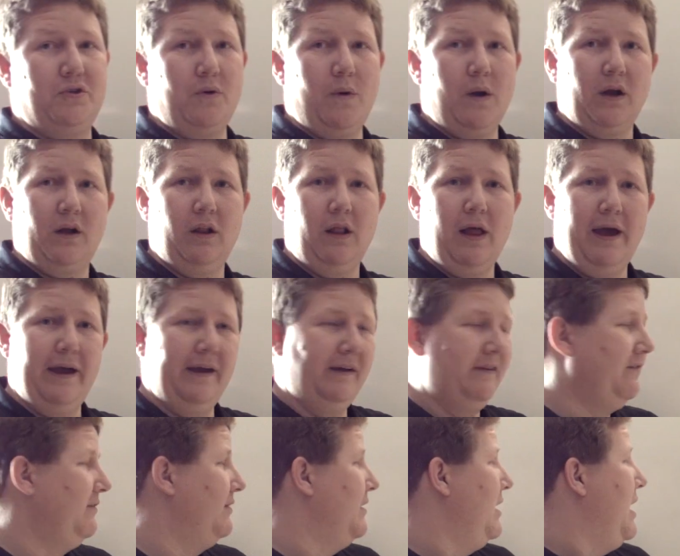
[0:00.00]
to our
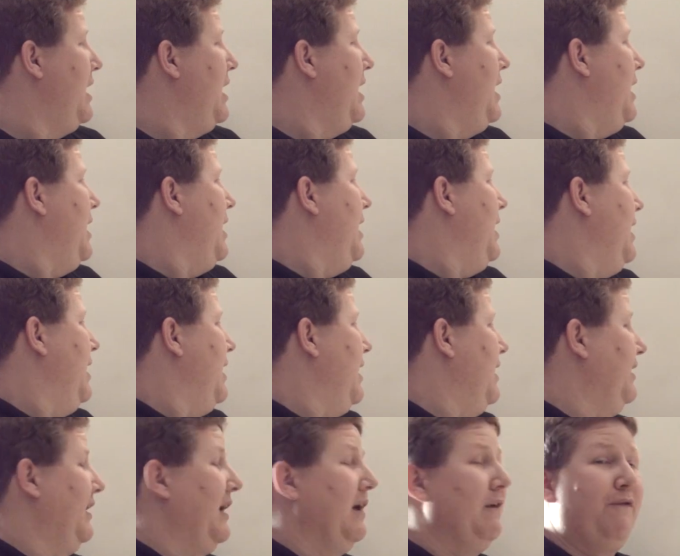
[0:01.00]
clients.
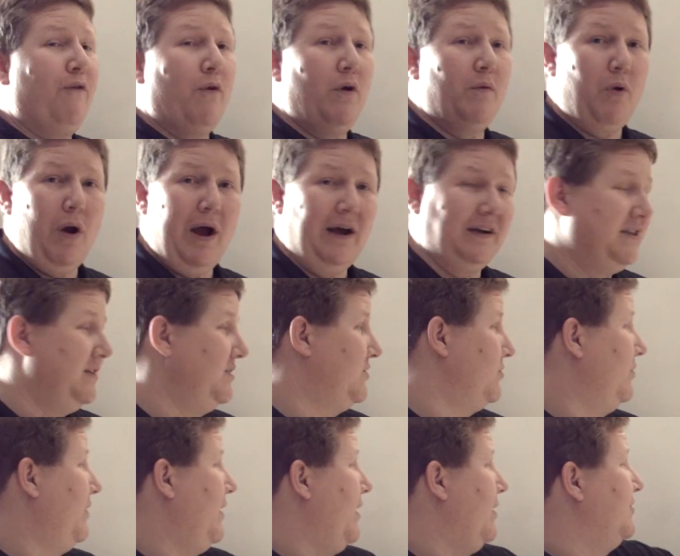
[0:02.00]
And again, forward proxies
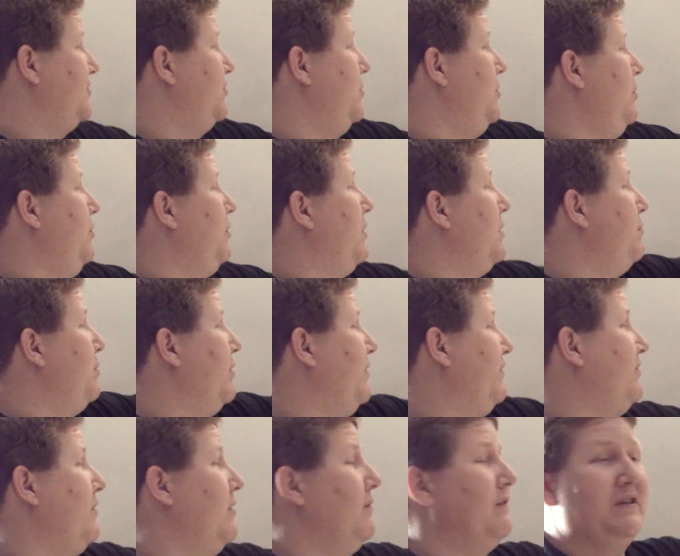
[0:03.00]
are there so that you can put a
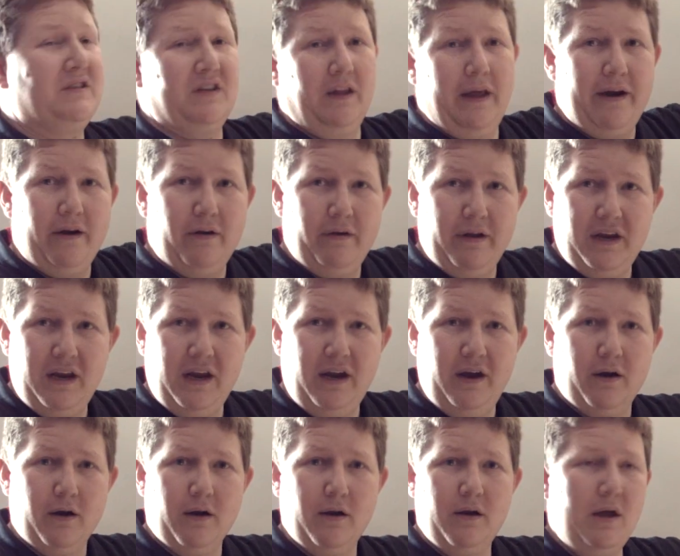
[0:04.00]
service layer in
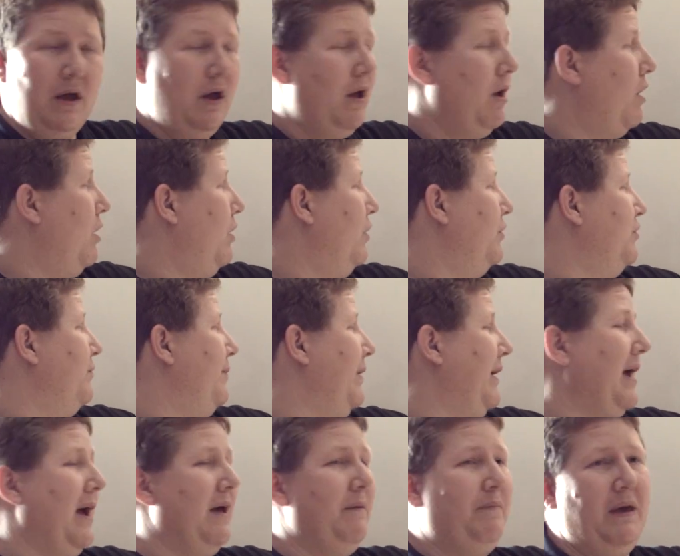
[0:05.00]
here on your
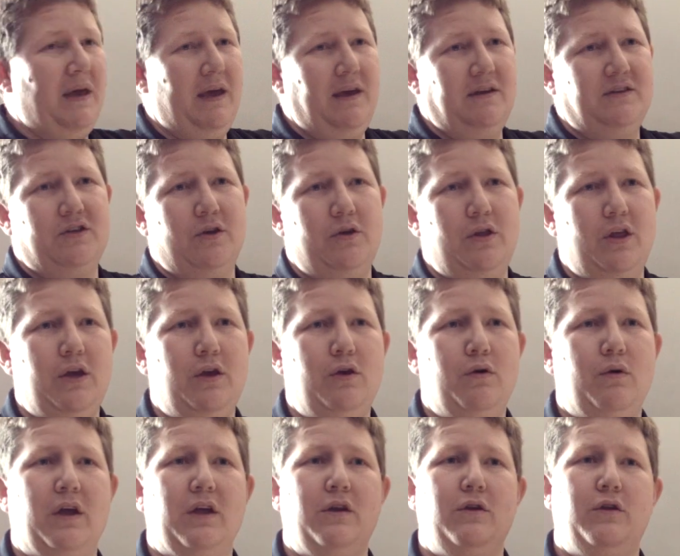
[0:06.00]
BIG-IP so that
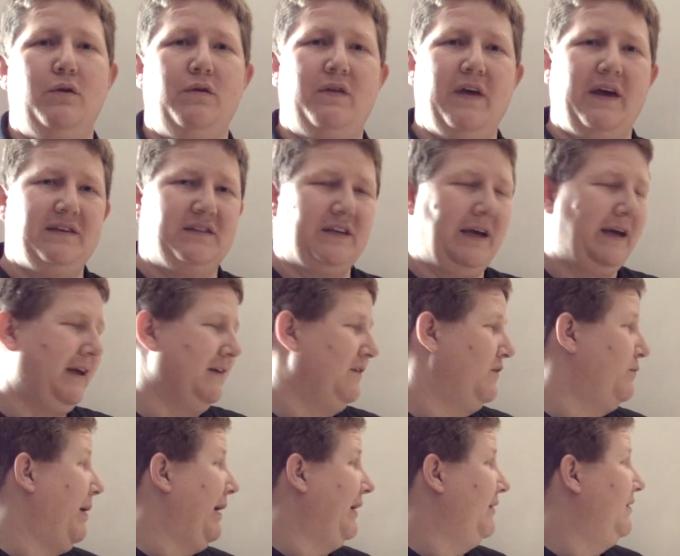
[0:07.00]
you can do things like
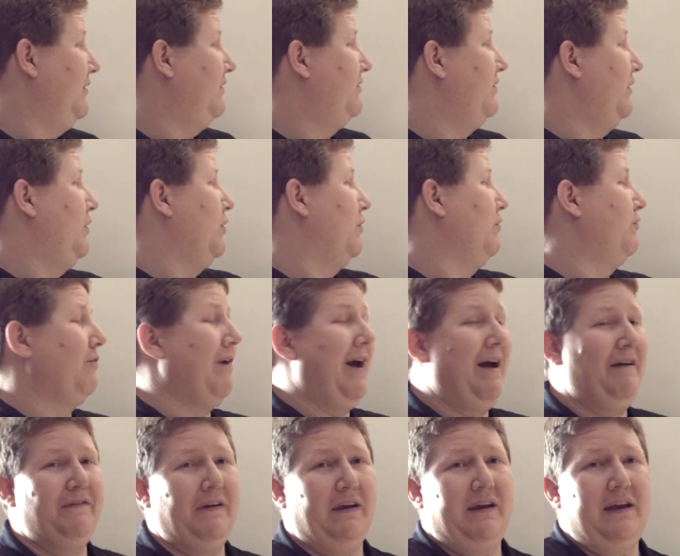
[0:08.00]
inspecting secure
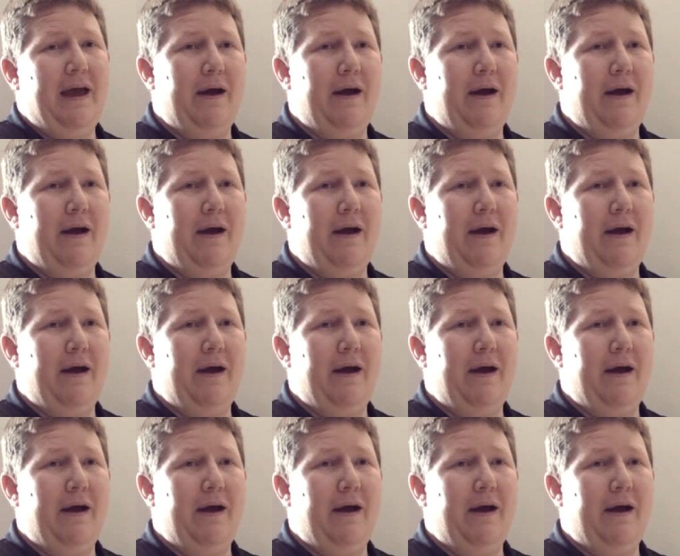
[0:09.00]
traffic.